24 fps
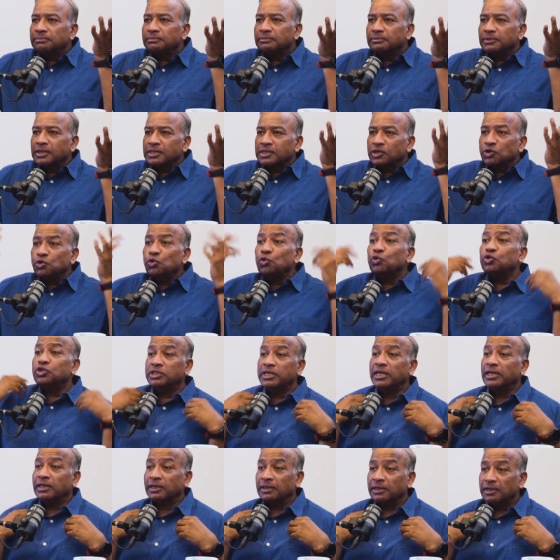there's a huge
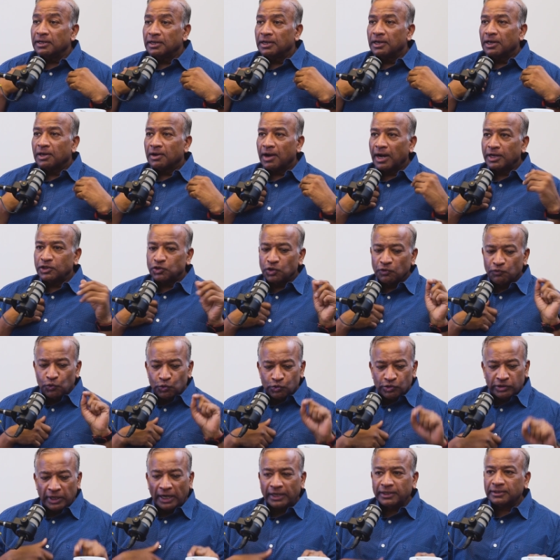din, yeah. right? So if you
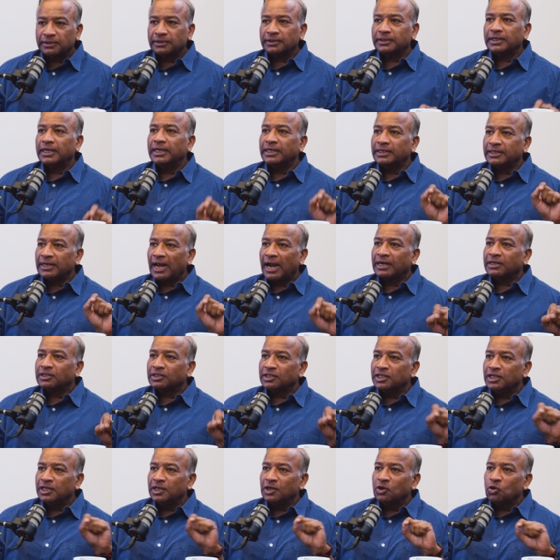set it at the